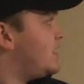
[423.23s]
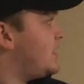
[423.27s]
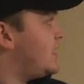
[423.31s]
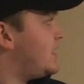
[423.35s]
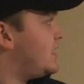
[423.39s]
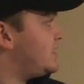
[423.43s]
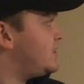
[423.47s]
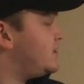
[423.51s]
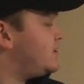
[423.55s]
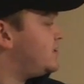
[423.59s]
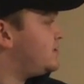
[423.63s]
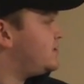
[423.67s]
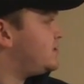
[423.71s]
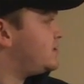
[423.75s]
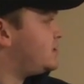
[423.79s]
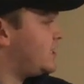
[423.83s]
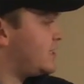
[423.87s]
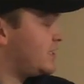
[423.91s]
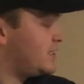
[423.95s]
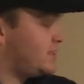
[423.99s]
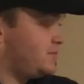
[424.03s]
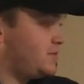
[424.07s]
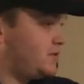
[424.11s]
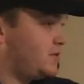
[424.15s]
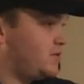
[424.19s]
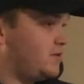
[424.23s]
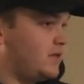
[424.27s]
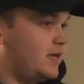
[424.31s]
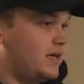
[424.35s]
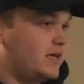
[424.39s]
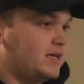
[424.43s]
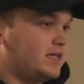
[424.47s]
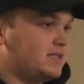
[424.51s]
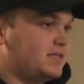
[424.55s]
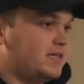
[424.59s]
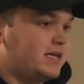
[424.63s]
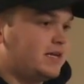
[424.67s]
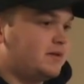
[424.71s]
and check them to like
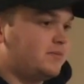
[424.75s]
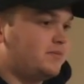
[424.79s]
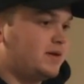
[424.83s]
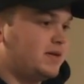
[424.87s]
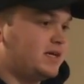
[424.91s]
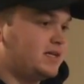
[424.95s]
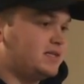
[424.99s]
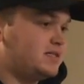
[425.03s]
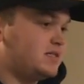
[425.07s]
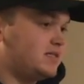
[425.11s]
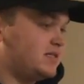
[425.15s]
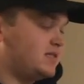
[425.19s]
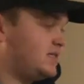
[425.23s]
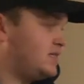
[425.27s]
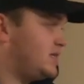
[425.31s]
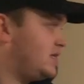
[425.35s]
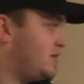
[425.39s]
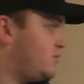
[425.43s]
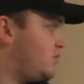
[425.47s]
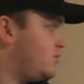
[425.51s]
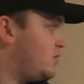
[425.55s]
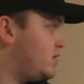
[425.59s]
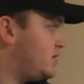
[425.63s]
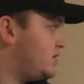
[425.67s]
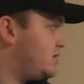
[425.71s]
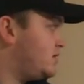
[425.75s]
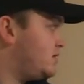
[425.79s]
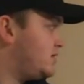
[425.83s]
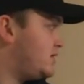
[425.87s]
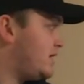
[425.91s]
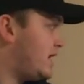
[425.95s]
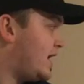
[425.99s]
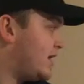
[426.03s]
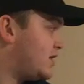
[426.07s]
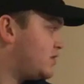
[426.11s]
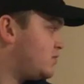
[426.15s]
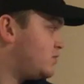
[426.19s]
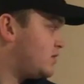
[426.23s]
a database to see what the
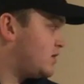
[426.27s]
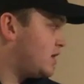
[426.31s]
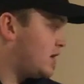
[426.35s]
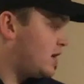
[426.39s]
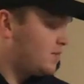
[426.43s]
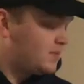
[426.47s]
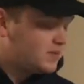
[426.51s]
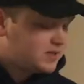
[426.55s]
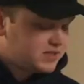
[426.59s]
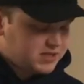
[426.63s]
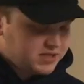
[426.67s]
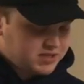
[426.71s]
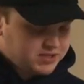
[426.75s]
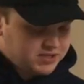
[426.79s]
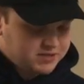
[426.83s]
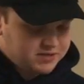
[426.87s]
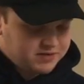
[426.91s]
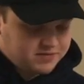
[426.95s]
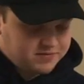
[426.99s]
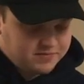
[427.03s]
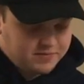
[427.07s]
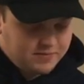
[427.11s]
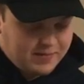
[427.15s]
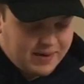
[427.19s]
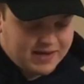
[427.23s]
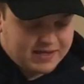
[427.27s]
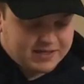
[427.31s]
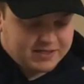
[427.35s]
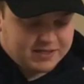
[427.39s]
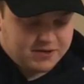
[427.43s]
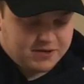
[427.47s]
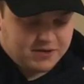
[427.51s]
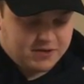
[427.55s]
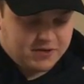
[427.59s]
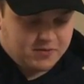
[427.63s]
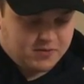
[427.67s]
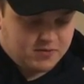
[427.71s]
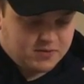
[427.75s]
actual composition of
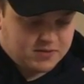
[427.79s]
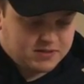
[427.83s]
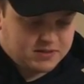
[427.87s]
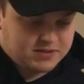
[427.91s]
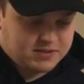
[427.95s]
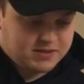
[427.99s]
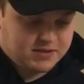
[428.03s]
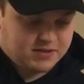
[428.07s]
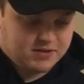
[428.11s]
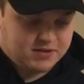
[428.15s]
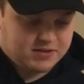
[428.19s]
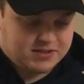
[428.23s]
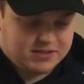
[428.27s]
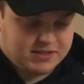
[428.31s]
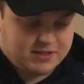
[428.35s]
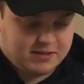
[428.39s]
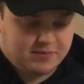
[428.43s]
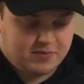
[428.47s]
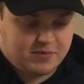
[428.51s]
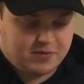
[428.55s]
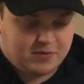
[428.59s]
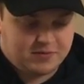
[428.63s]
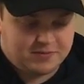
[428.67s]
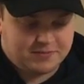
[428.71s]
bacteria was in our sample.